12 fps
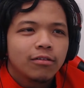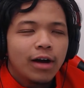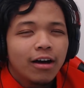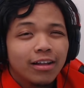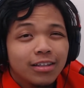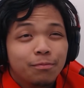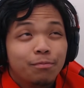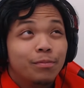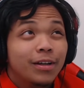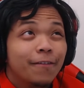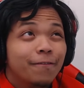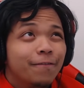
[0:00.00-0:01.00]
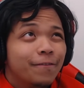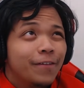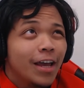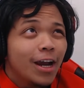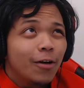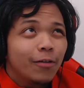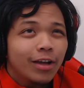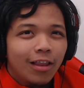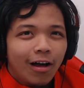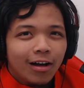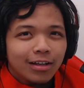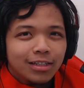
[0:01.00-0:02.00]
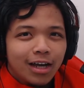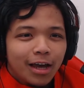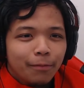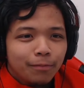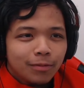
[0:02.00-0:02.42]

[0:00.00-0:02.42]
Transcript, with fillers: Wow, it's been a very long time.